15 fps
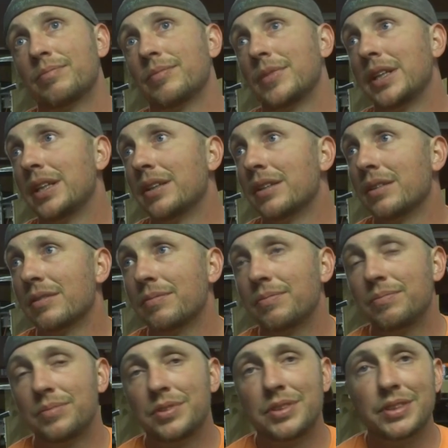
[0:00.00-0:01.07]
in the
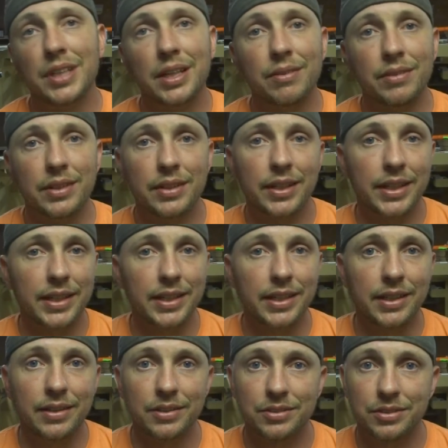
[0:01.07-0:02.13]

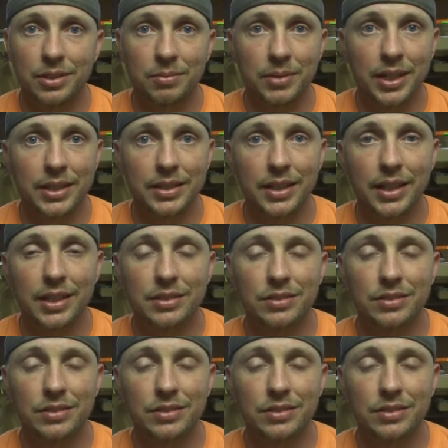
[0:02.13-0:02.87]
17 or something like that.